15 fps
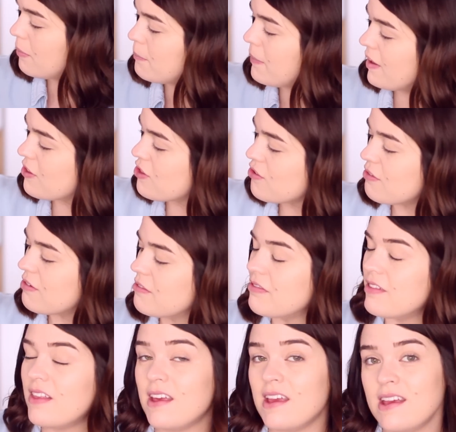a mixture
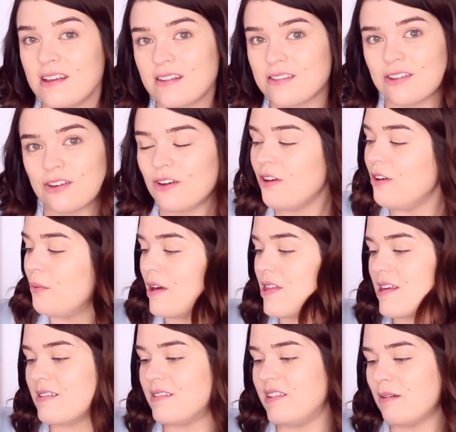of these two,
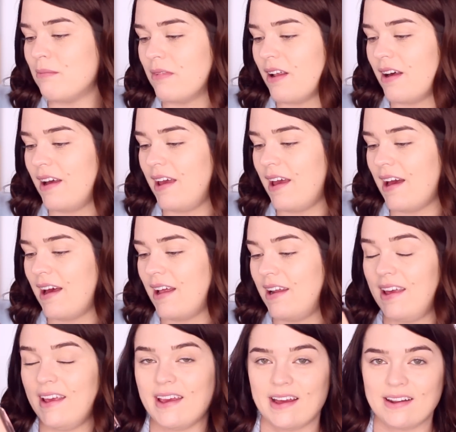which is Dim Light and
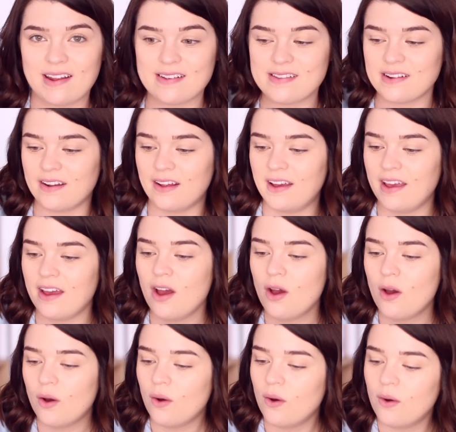Incandescent Light,
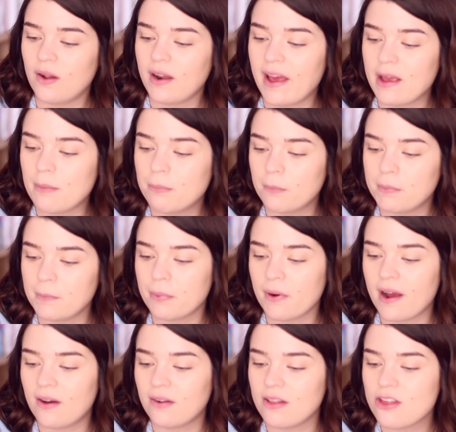on a Bobbi
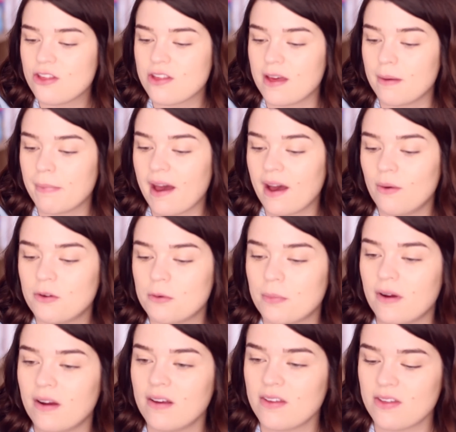Brown sheer powder
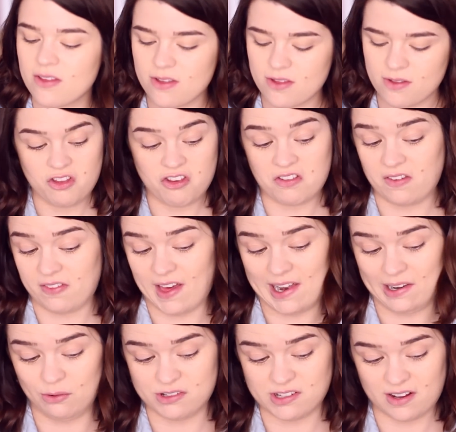brush. Just give
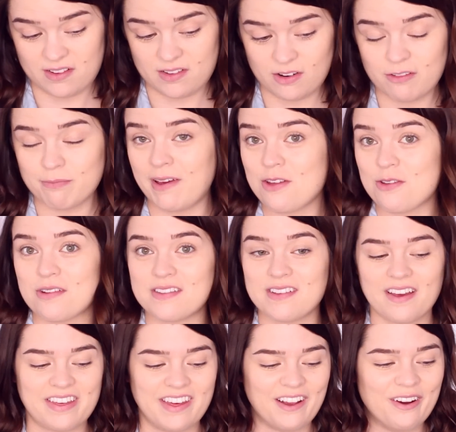that a little dust off, make sure there's
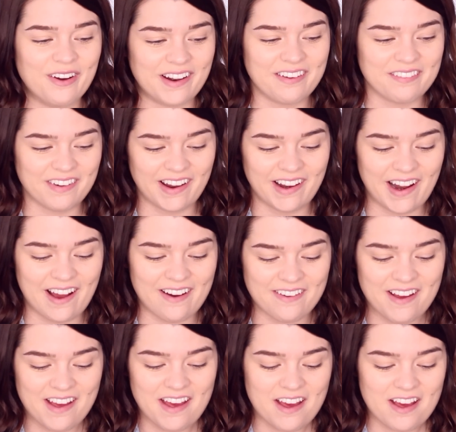nothing on it right
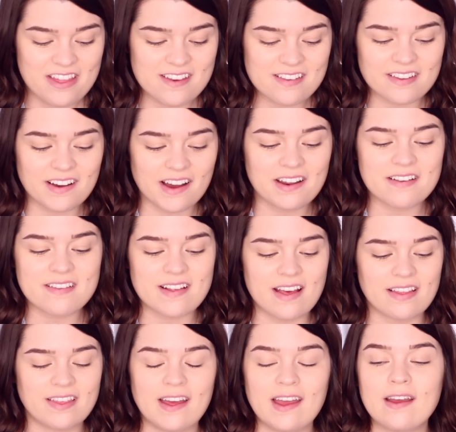now. Just to kind of
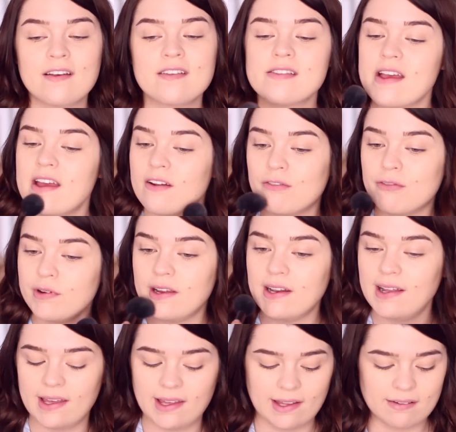set things in a
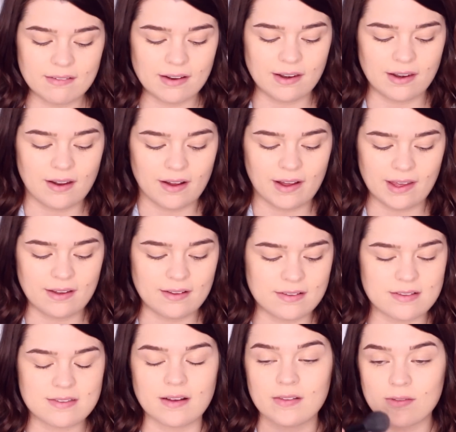really light
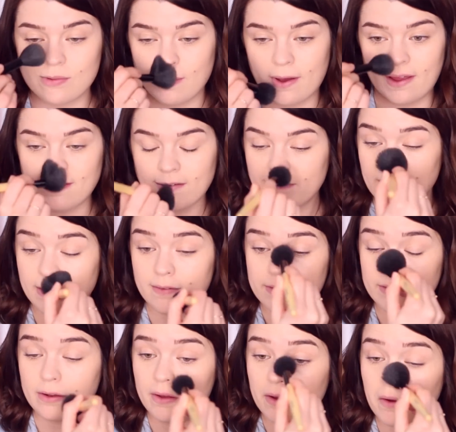and subtle way. It definitely
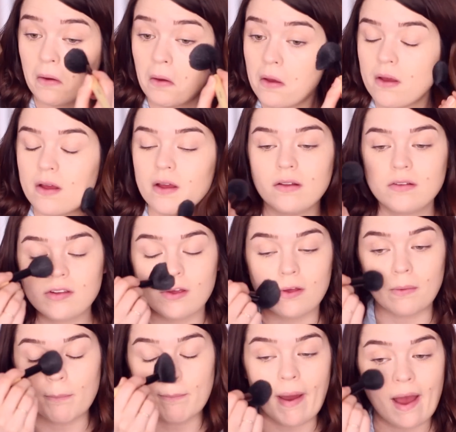doesn't look
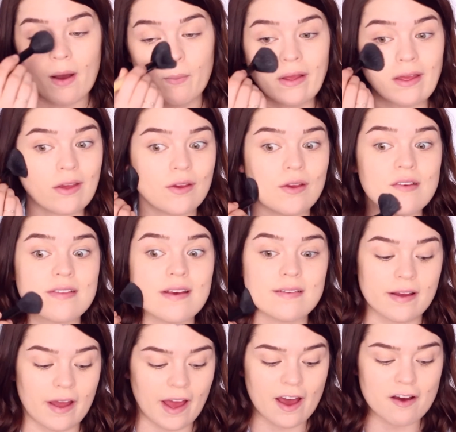too matte when you use
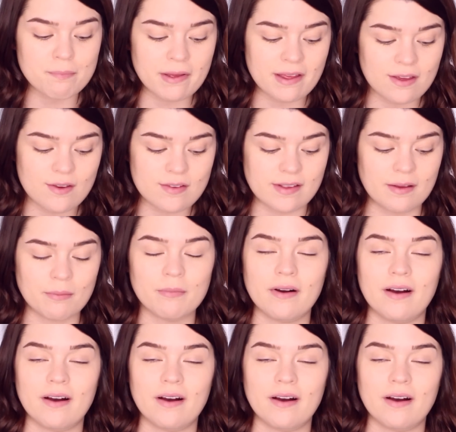this. I have been using